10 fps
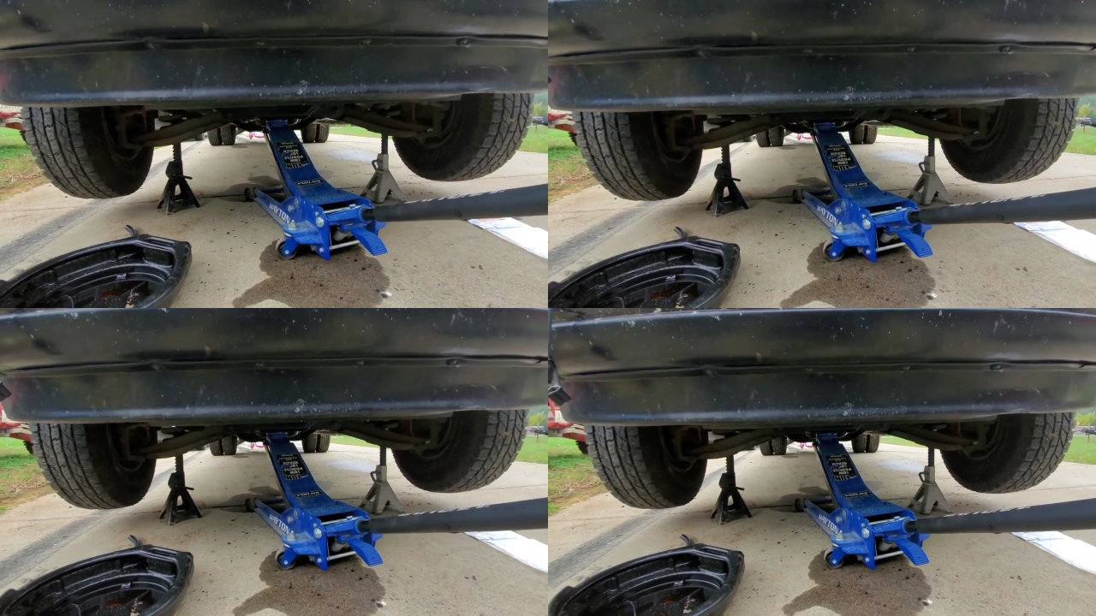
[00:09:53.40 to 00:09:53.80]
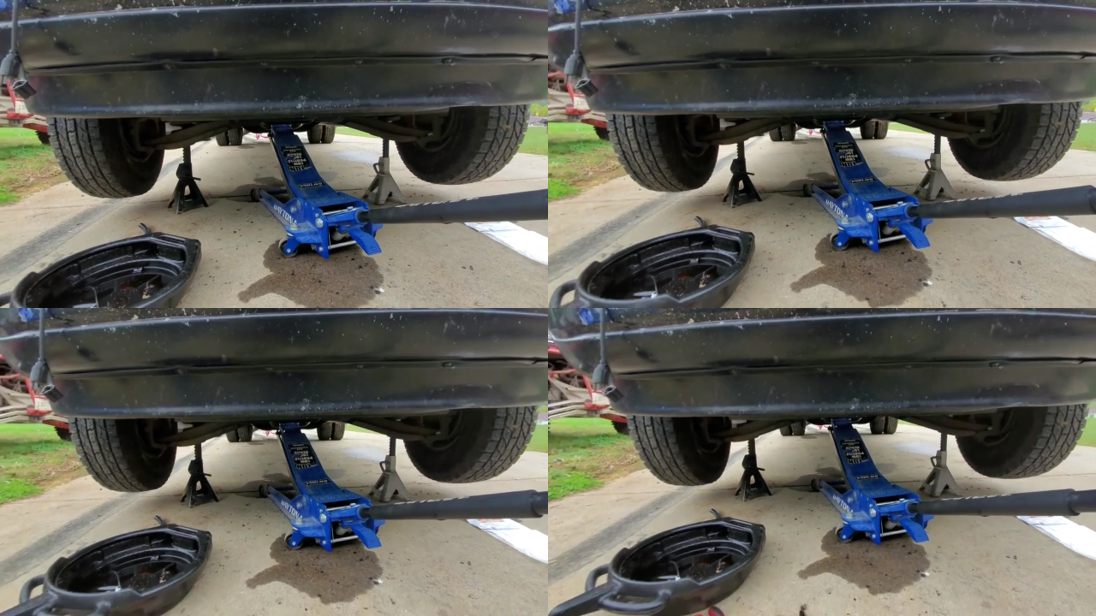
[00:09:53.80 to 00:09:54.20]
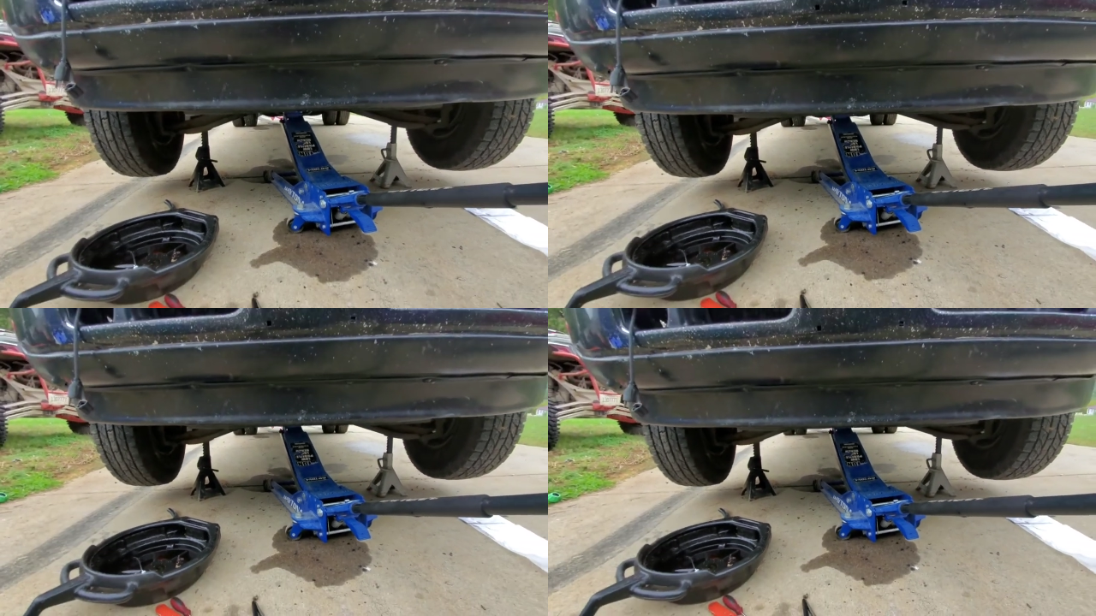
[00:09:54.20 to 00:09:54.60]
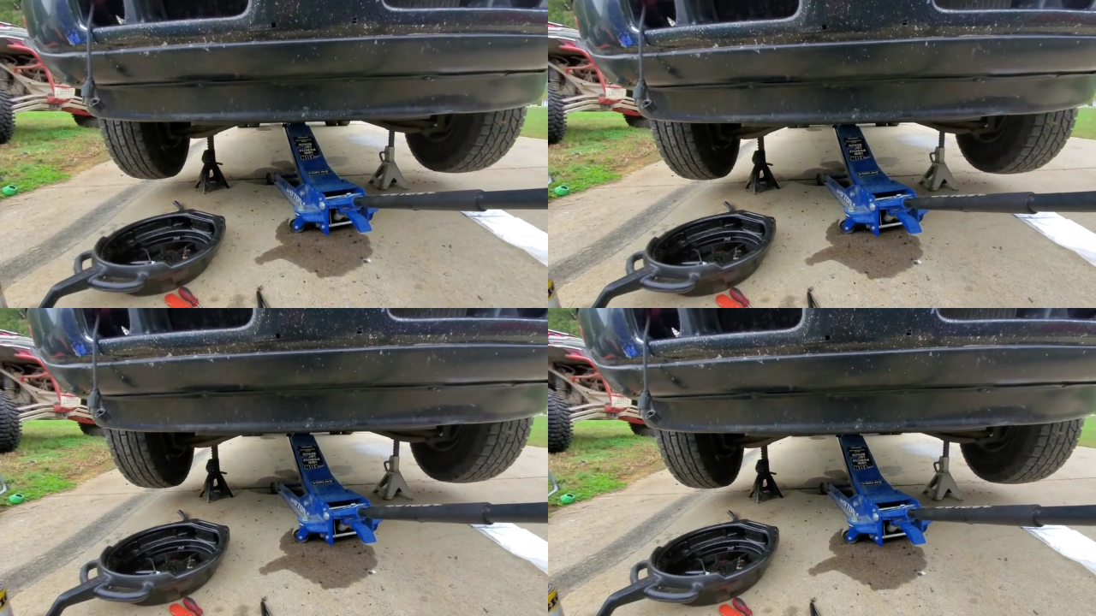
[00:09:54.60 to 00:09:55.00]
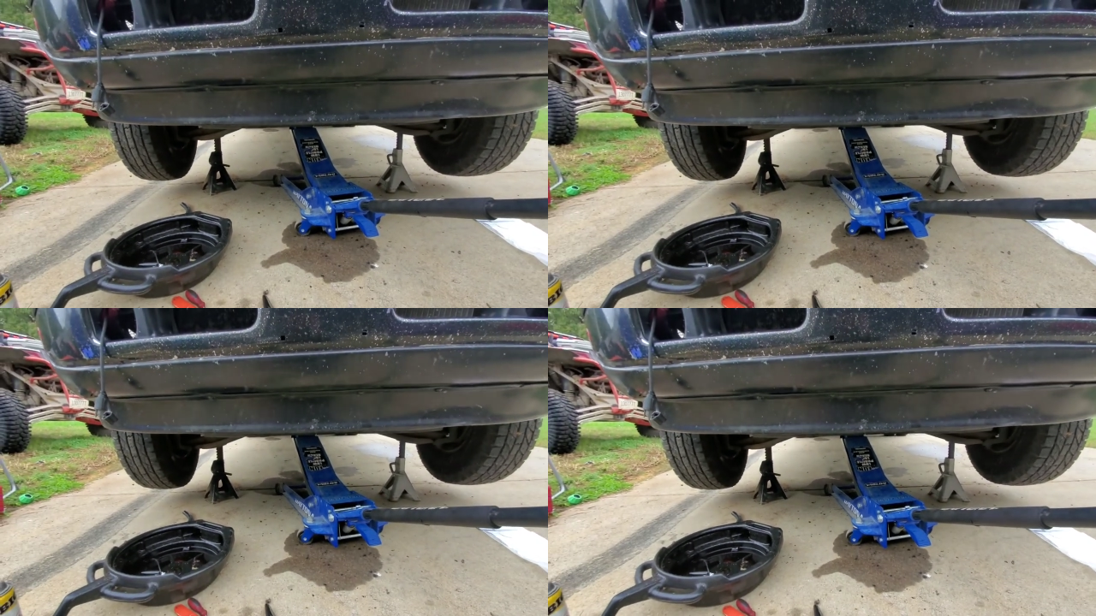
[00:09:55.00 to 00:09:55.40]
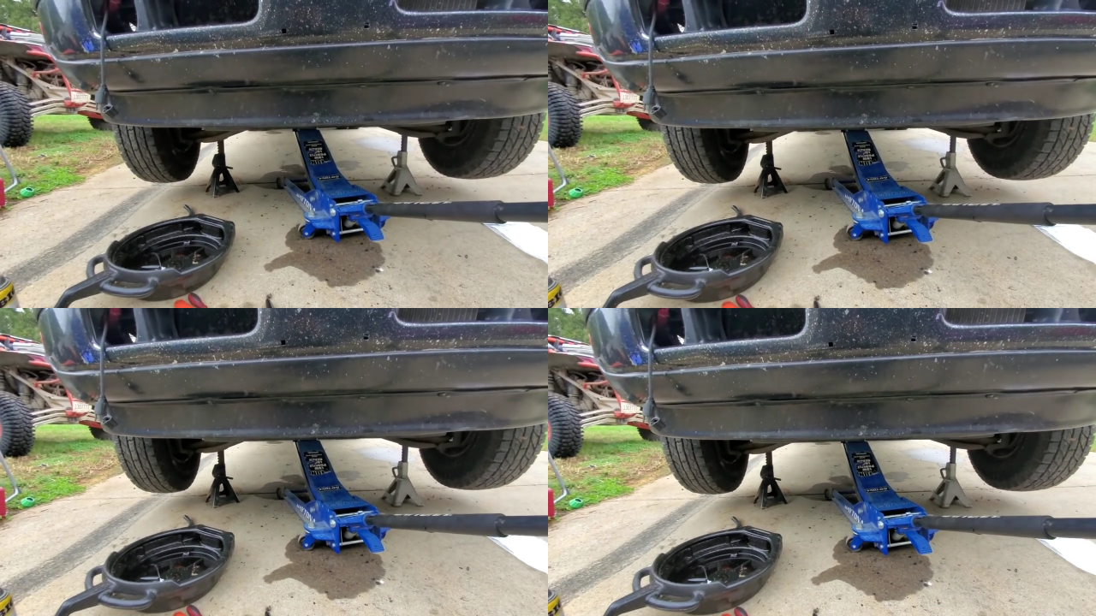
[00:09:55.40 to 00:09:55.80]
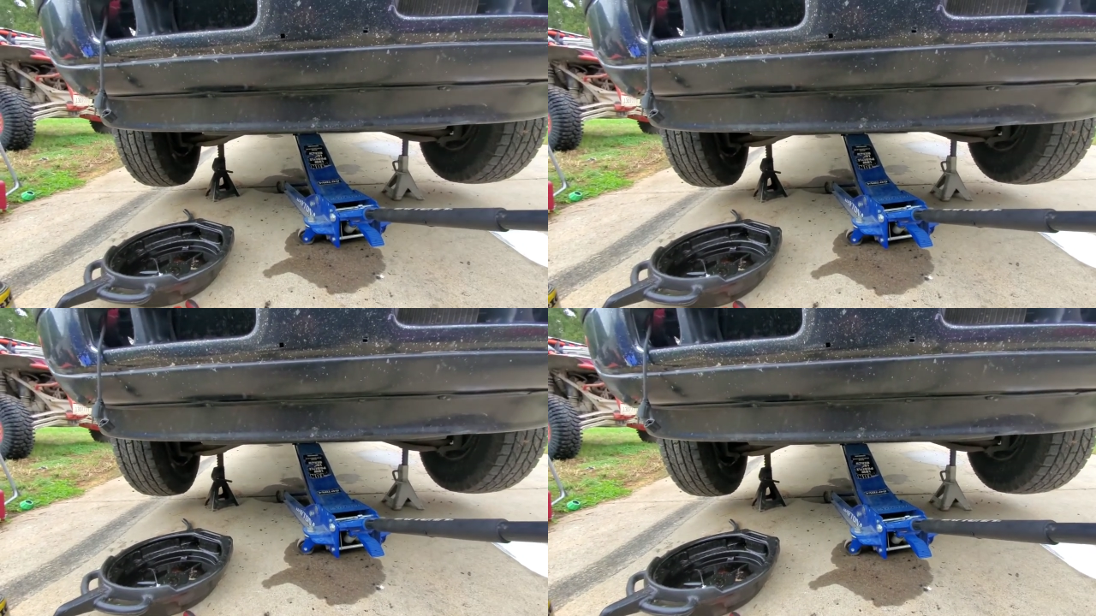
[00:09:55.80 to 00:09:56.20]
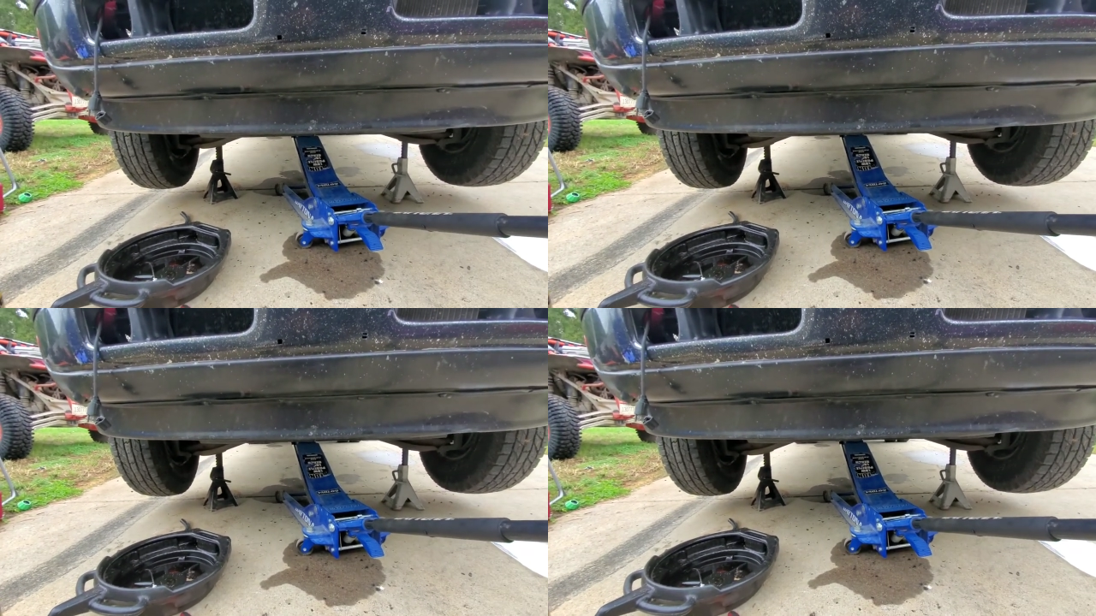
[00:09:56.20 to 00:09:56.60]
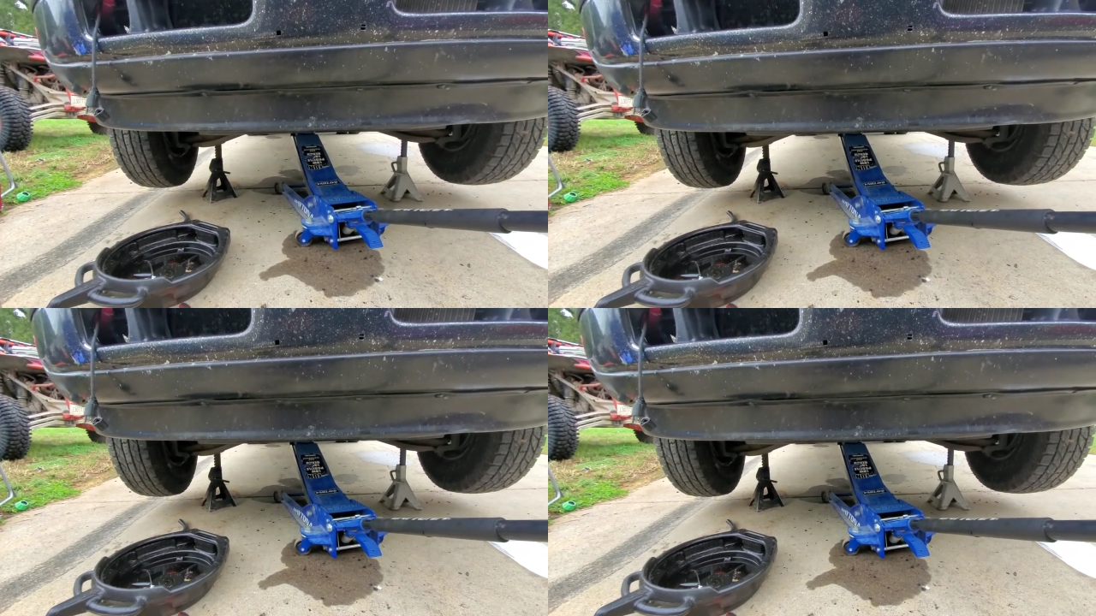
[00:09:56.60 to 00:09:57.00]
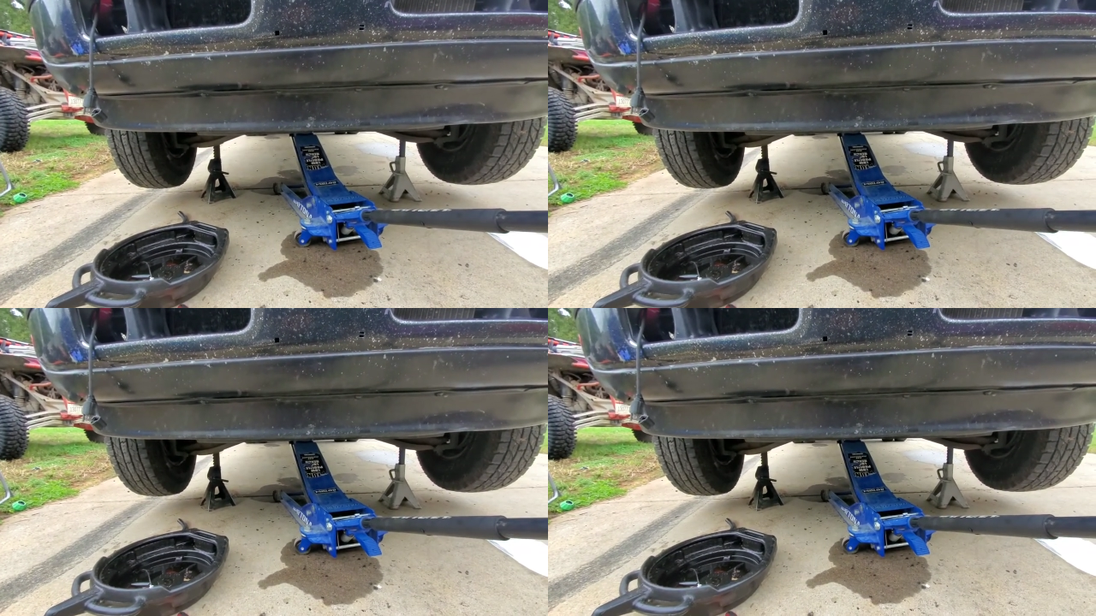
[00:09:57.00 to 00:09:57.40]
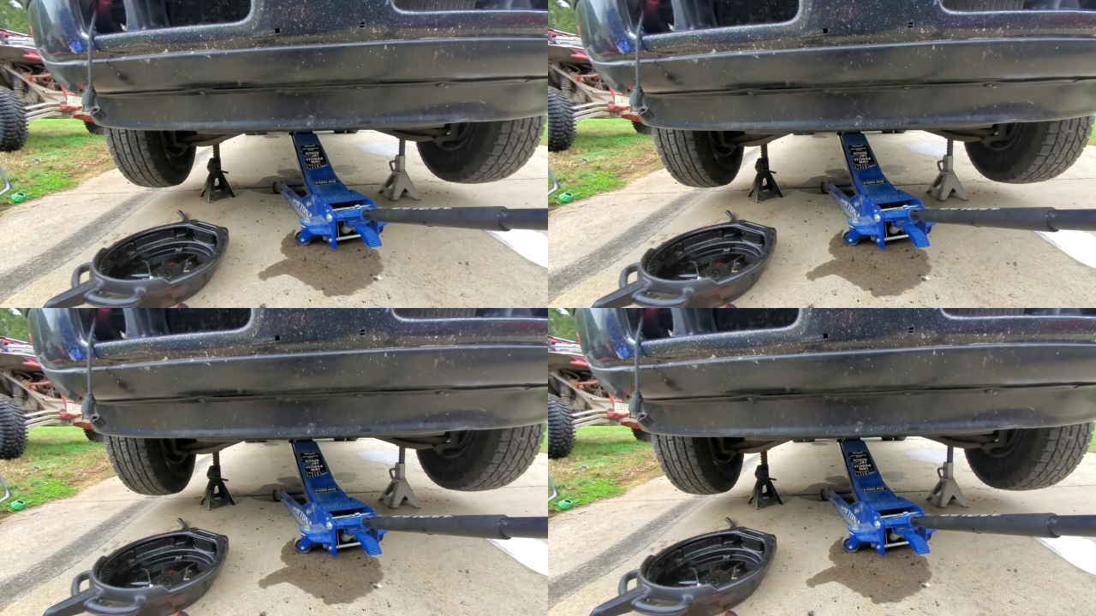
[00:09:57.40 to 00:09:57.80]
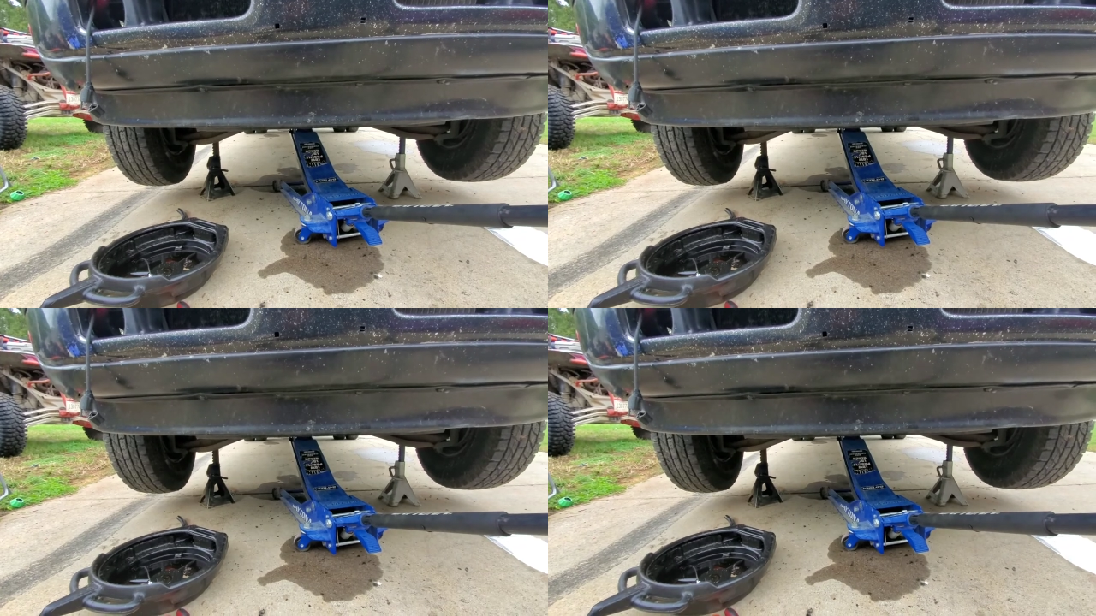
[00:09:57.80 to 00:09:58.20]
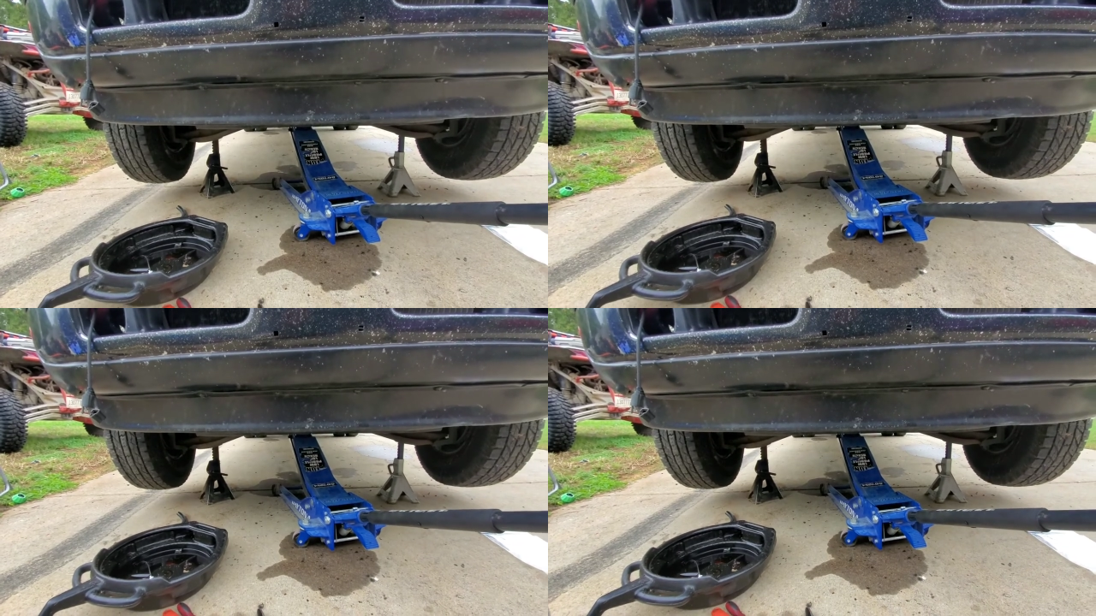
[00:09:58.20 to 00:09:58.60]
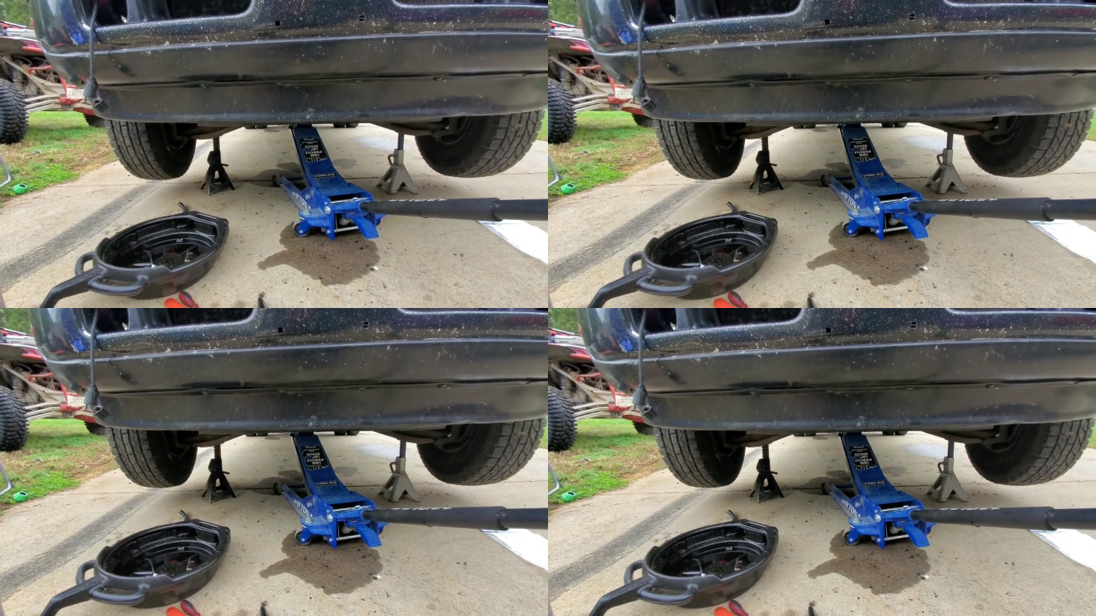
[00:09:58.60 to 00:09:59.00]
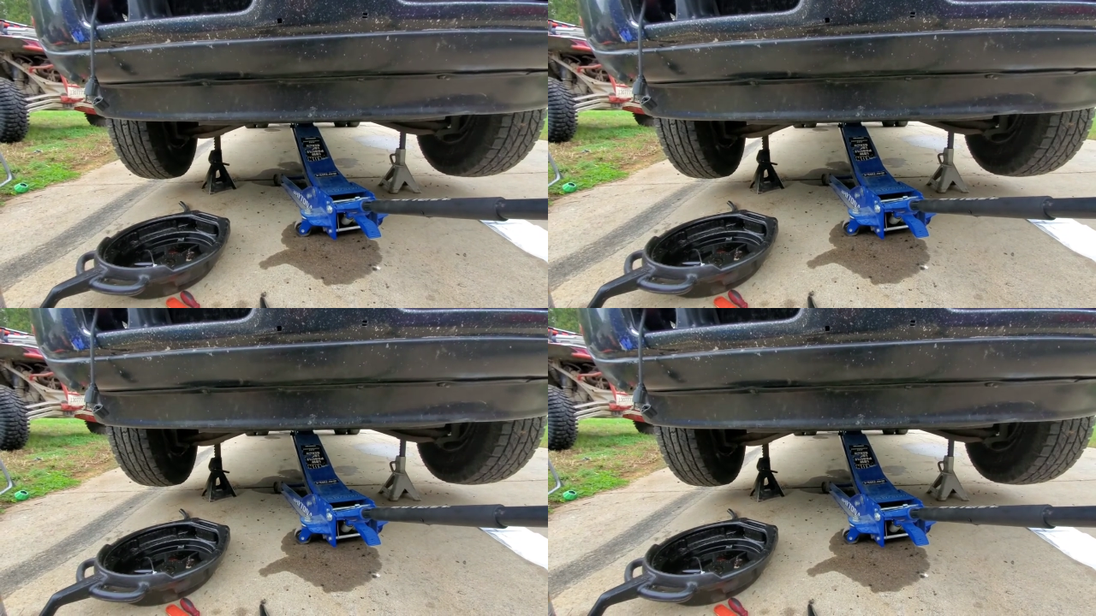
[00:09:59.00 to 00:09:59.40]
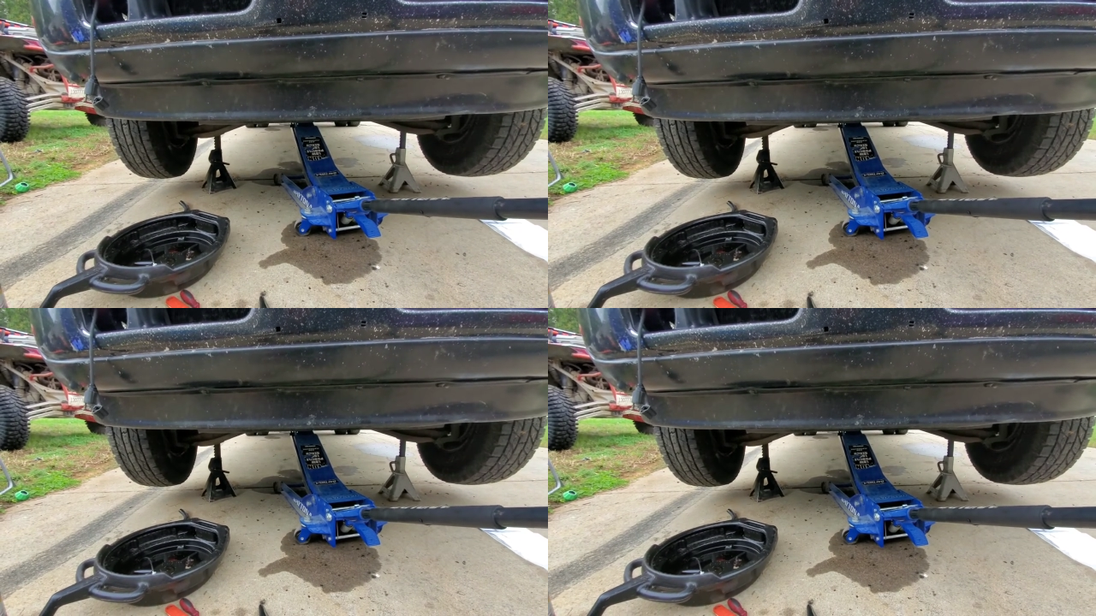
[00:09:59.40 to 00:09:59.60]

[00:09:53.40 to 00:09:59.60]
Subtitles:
(no speaker visible)